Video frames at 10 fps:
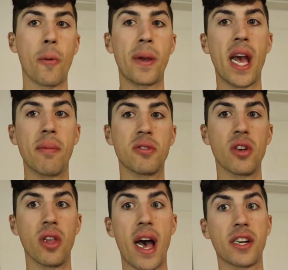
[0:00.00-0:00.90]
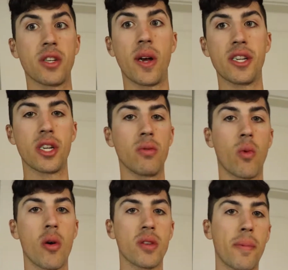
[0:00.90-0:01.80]
RPM, so the actual engine
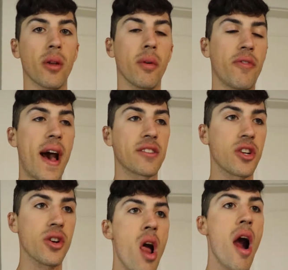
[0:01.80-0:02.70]
warms up a little bit faster.